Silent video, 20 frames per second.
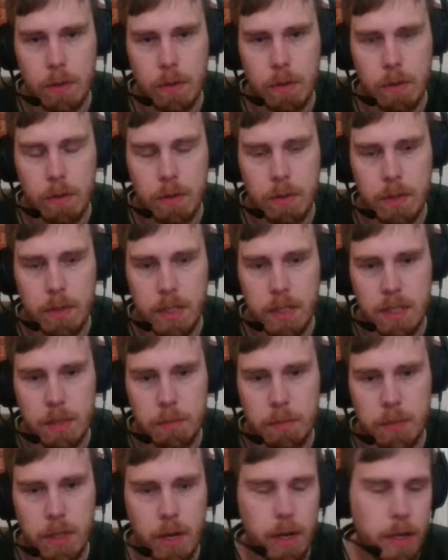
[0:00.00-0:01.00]
there are
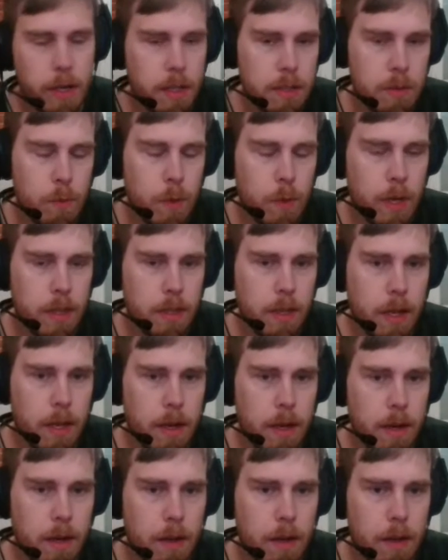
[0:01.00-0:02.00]
some targets white
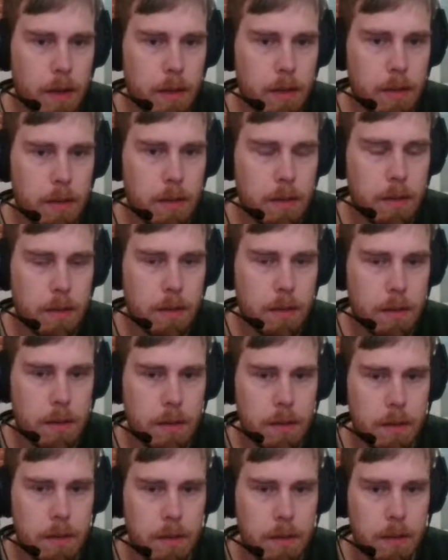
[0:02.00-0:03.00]
can
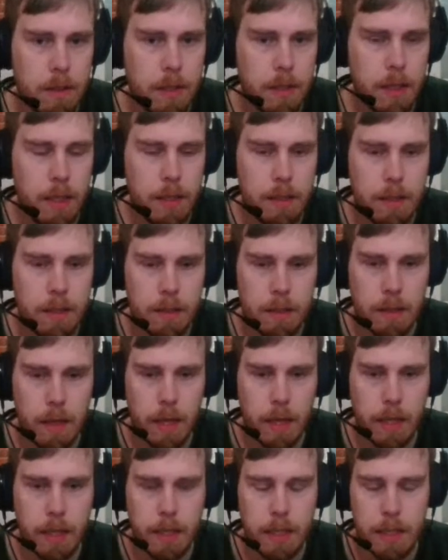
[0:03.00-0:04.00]
hit,
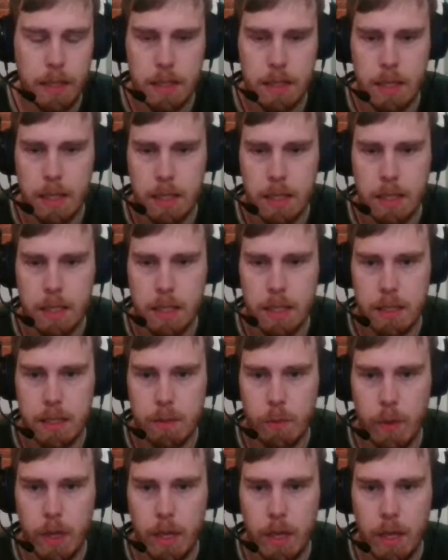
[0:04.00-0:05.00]
like d6 is
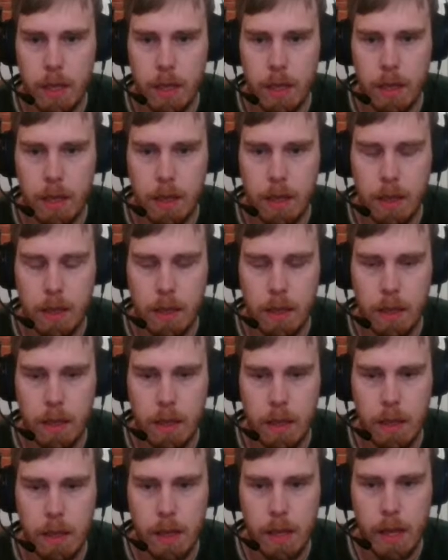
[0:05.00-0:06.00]
weak,
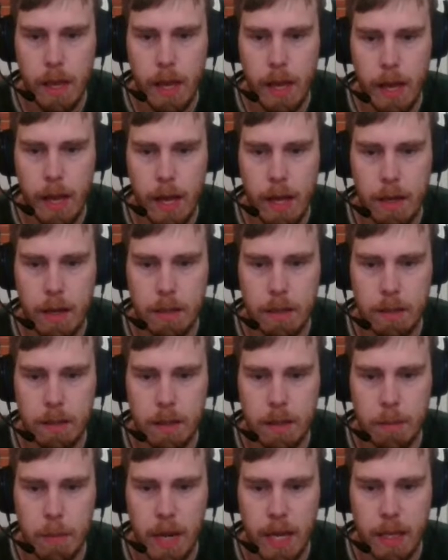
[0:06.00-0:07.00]
and
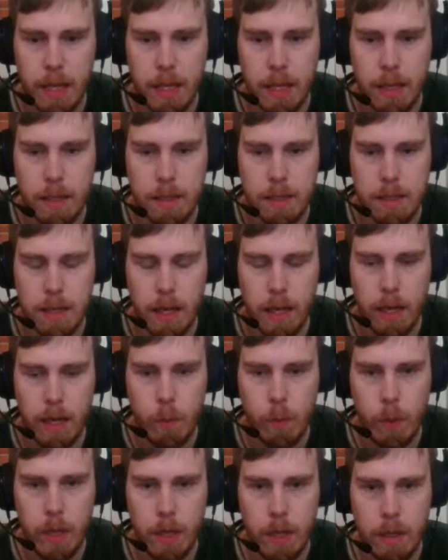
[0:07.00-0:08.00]
the black king is slightly
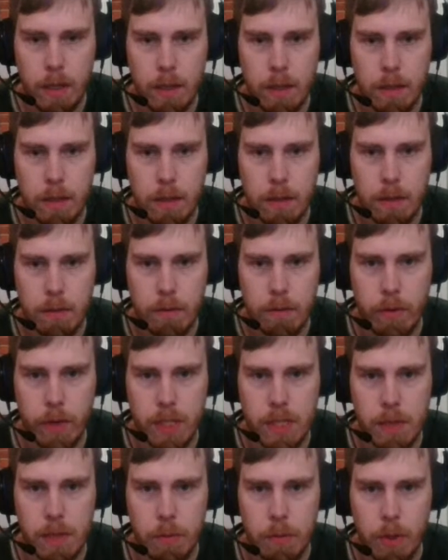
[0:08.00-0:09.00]
weak. For
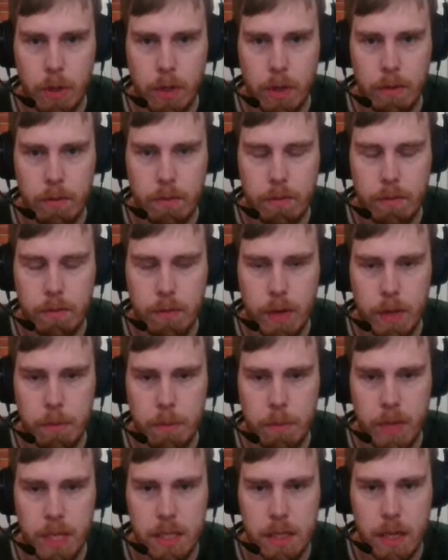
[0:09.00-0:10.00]
example, if white
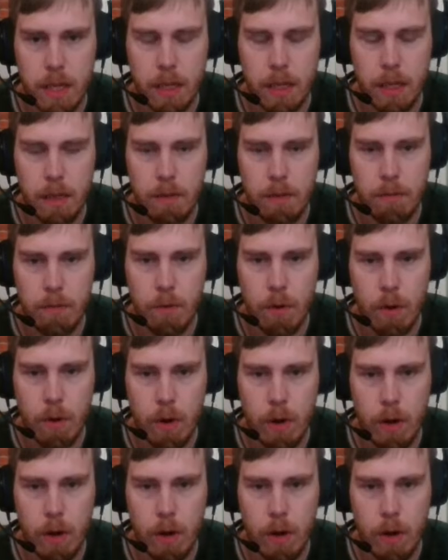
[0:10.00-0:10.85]
plays like e4,